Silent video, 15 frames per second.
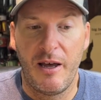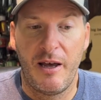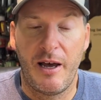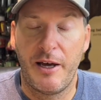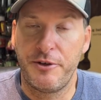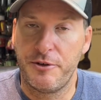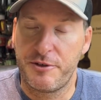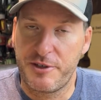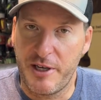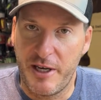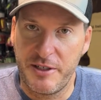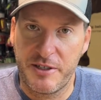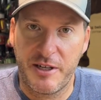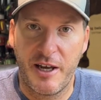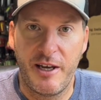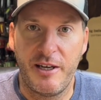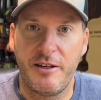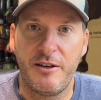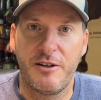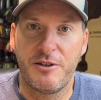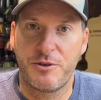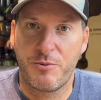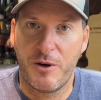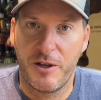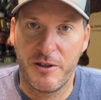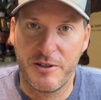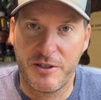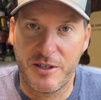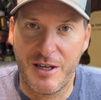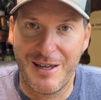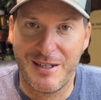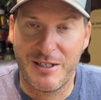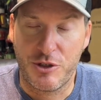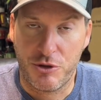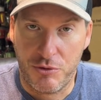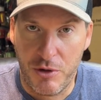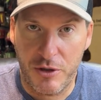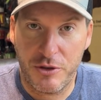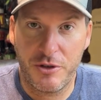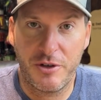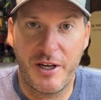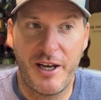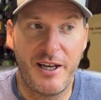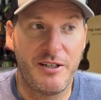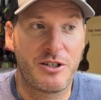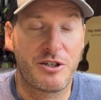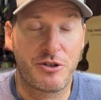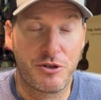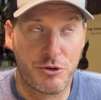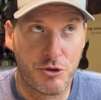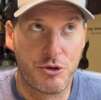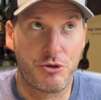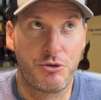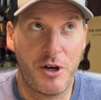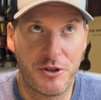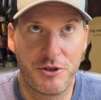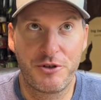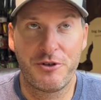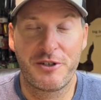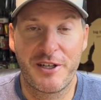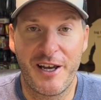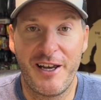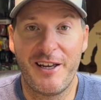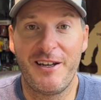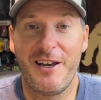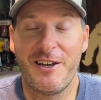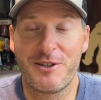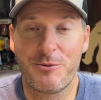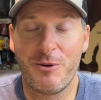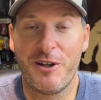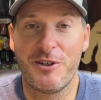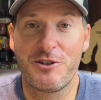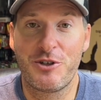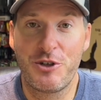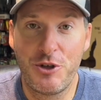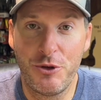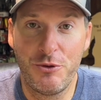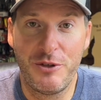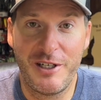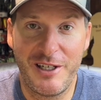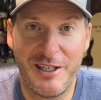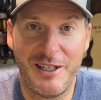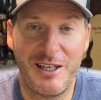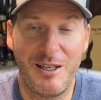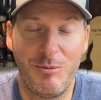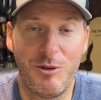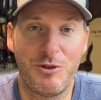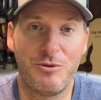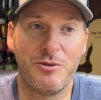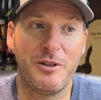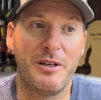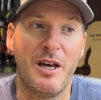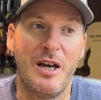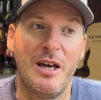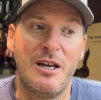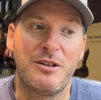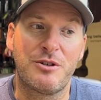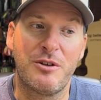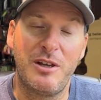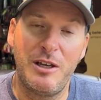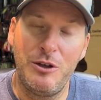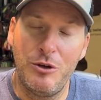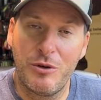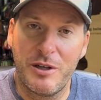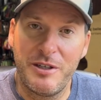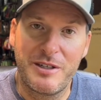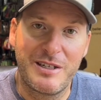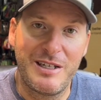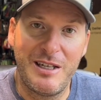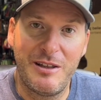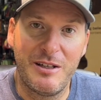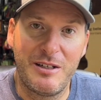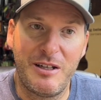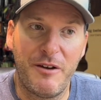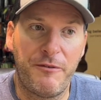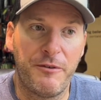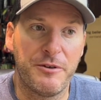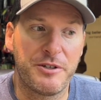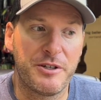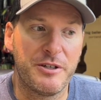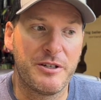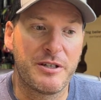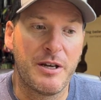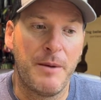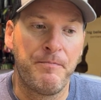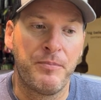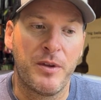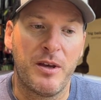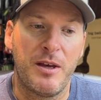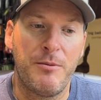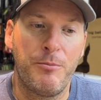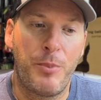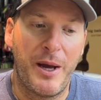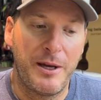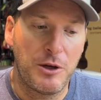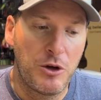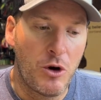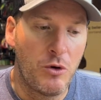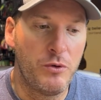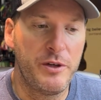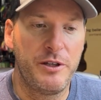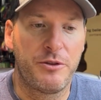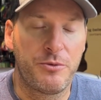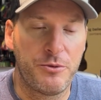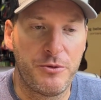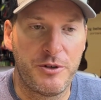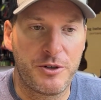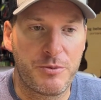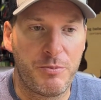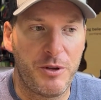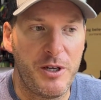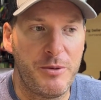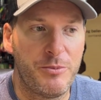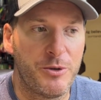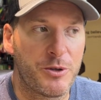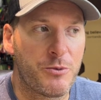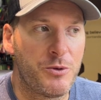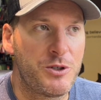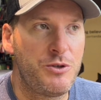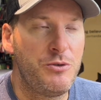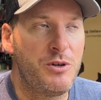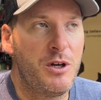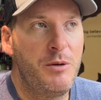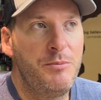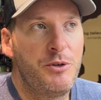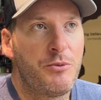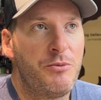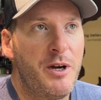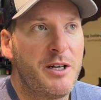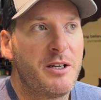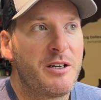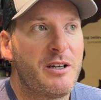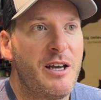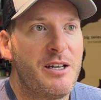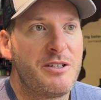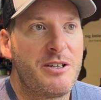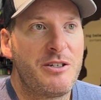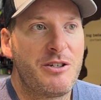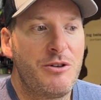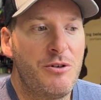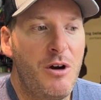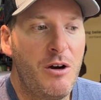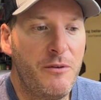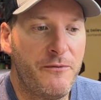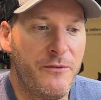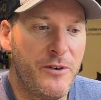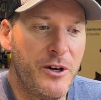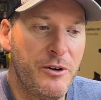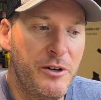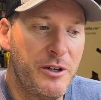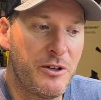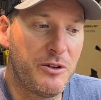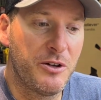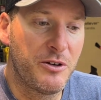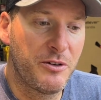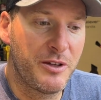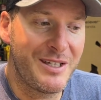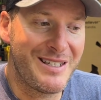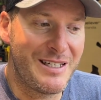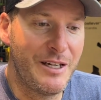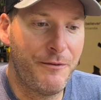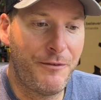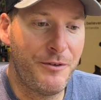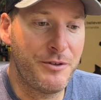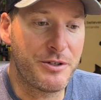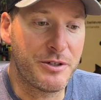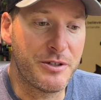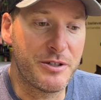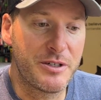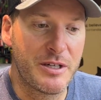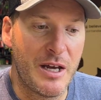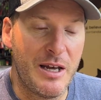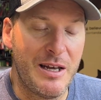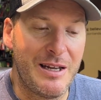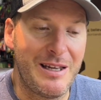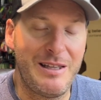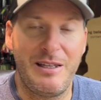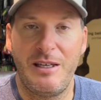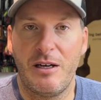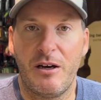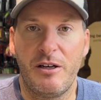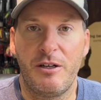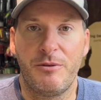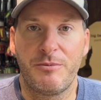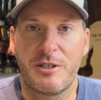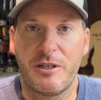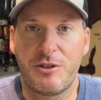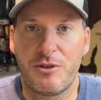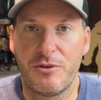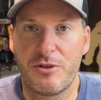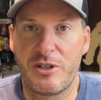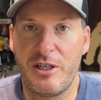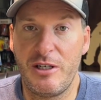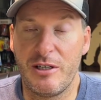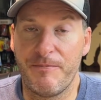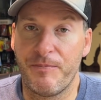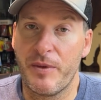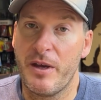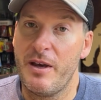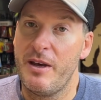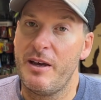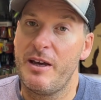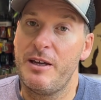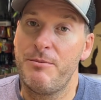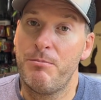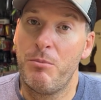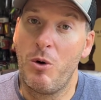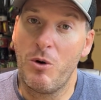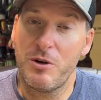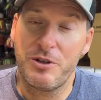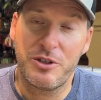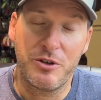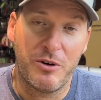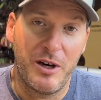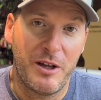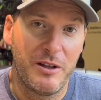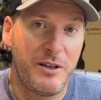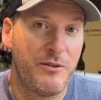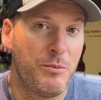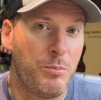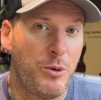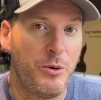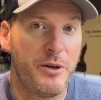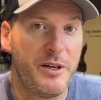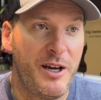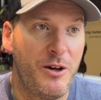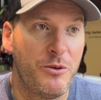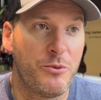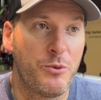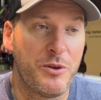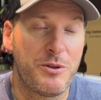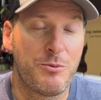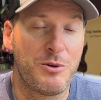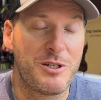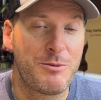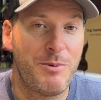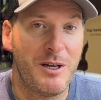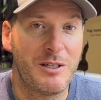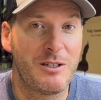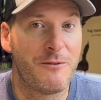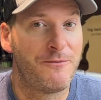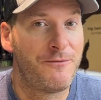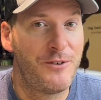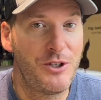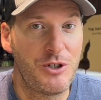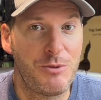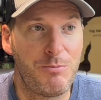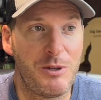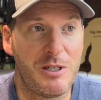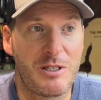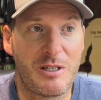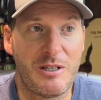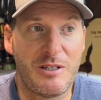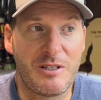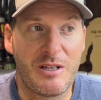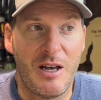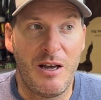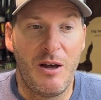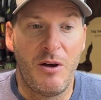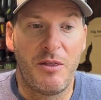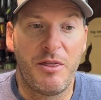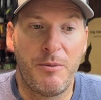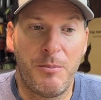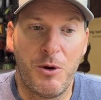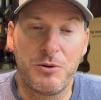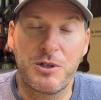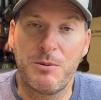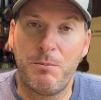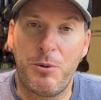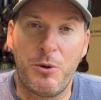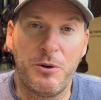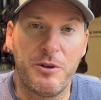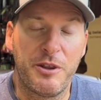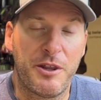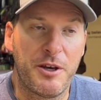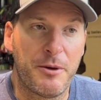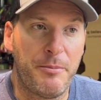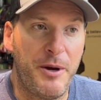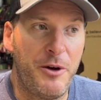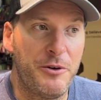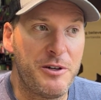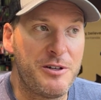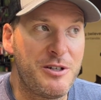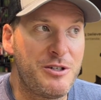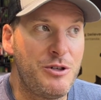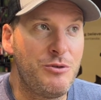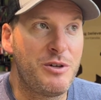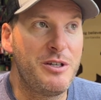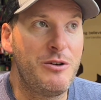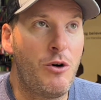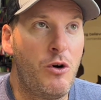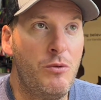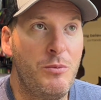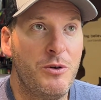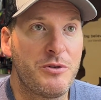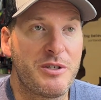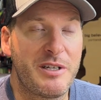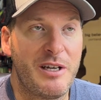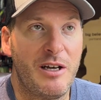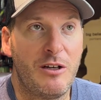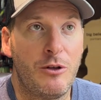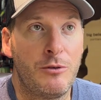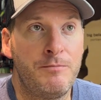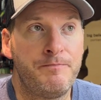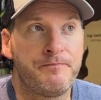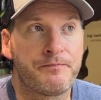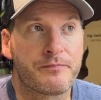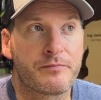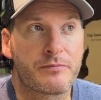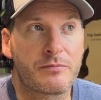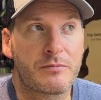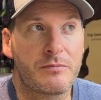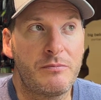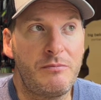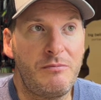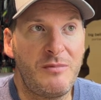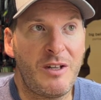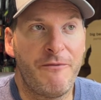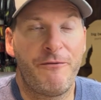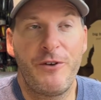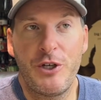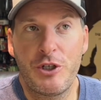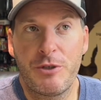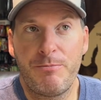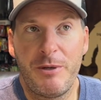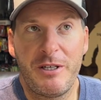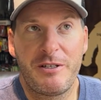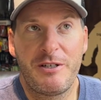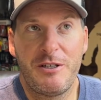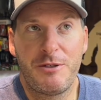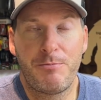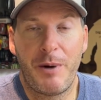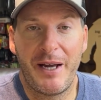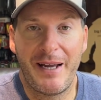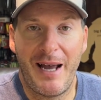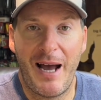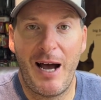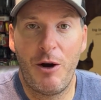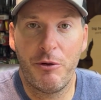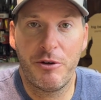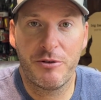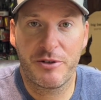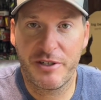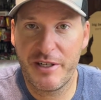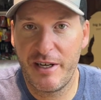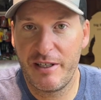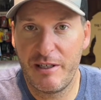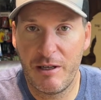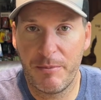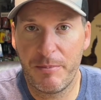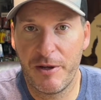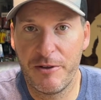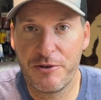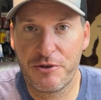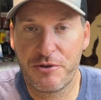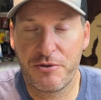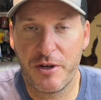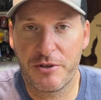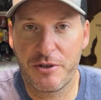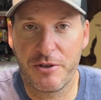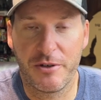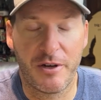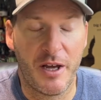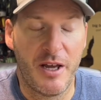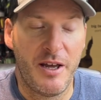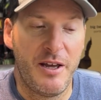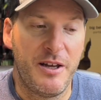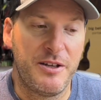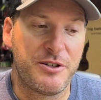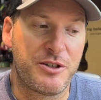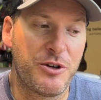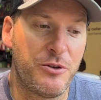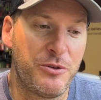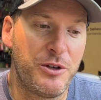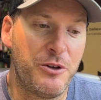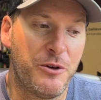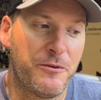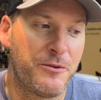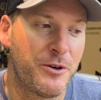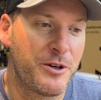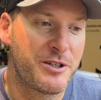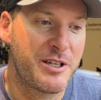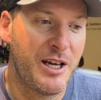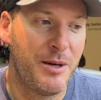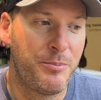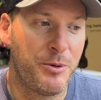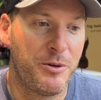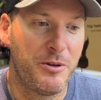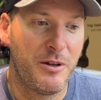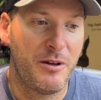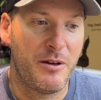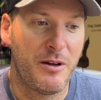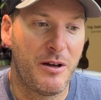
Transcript: on your side scan, as well as structure scan, as well as 2D imagery, so that you can see the differences. And by going through this playbook, what you come to recognize is there are very clearly differences in the items that you're seeing. And more so, I'll even point out, with respect to fish species, the most important thing about it is you can almost tell fish species by how they're setting up on the structure. So, you know, for example,